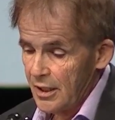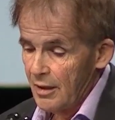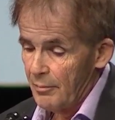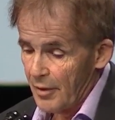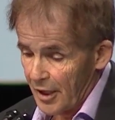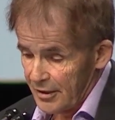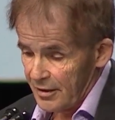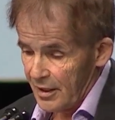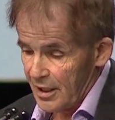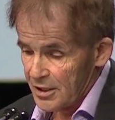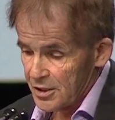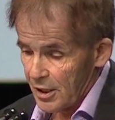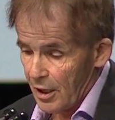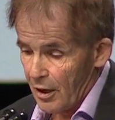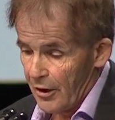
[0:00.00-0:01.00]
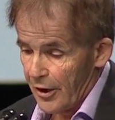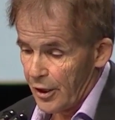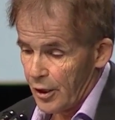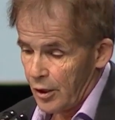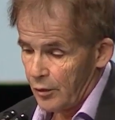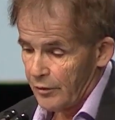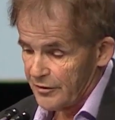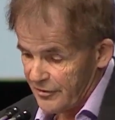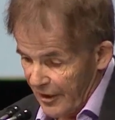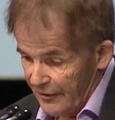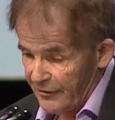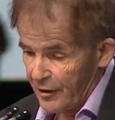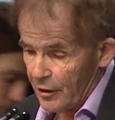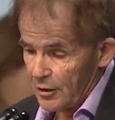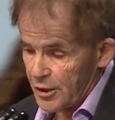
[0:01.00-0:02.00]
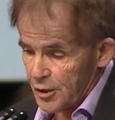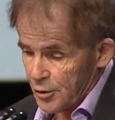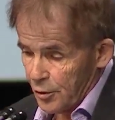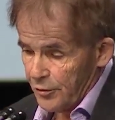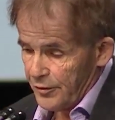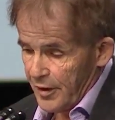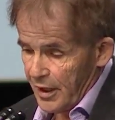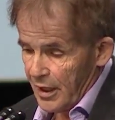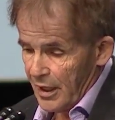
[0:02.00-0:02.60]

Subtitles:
but as our quadrennial survey